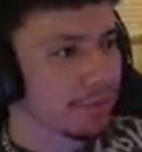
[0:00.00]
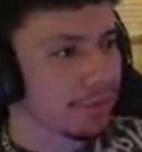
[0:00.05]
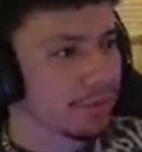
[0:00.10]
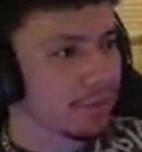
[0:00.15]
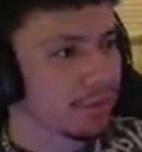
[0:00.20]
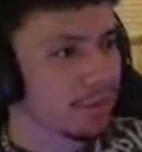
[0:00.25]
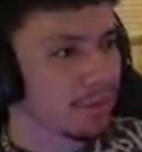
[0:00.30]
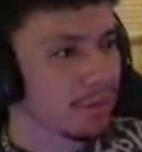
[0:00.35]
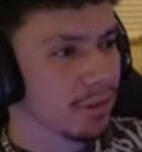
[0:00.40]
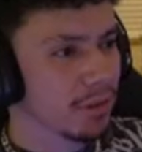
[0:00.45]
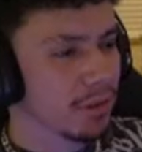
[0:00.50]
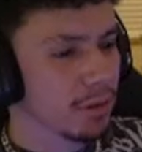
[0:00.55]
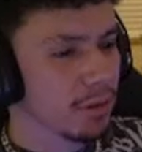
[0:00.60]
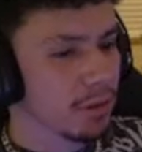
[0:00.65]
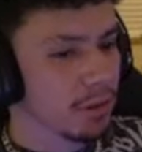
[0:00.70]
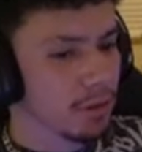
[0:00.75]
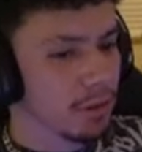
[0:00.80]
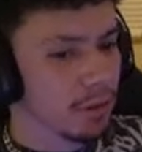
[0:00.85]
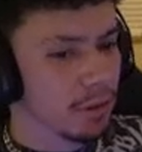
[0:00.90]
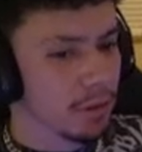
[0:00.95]

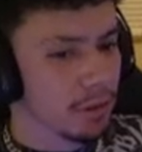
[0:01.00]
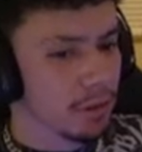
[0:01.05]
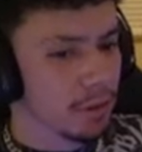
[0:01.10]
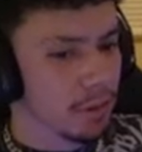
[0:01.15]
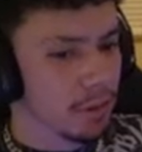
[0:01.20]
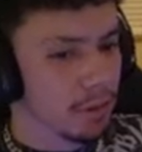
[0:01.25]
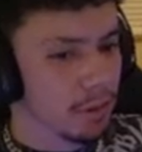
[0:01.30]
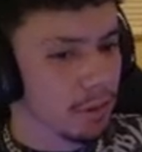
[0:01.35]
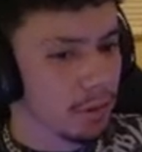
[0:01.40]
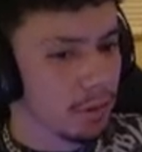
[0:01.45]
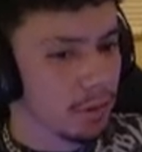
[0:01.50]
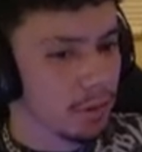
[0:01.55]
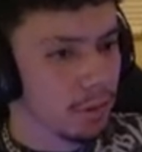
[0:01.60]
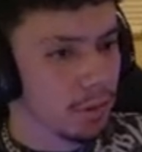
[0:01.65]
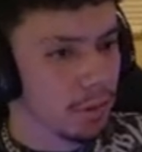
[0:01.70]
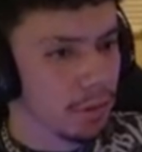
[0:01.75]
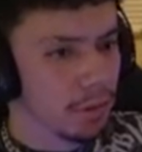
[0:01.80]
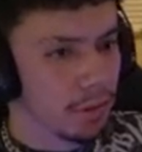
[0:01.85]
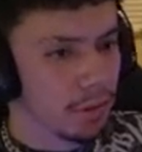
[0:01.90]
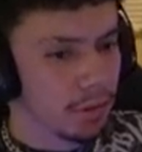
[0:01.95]

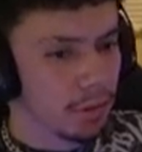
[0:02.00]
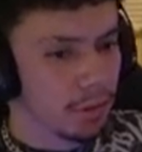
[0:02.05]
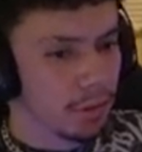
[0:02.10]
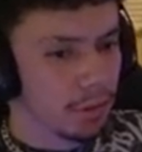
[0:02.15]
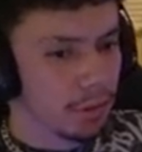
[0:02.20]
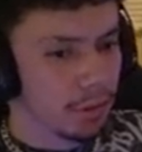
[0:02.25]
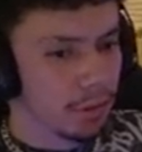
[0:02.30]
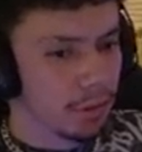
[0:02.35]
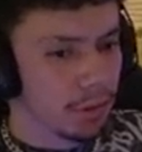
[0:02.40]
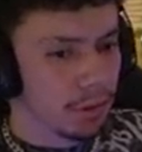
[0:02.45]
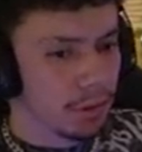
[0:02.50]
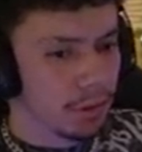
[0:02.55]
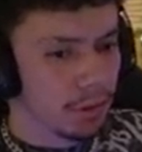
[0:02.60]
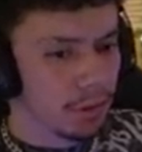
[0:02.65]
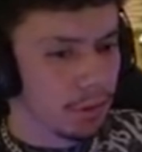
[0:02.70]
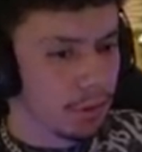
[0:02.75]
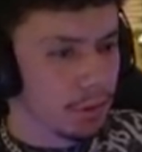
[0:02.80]
Nobody speaks.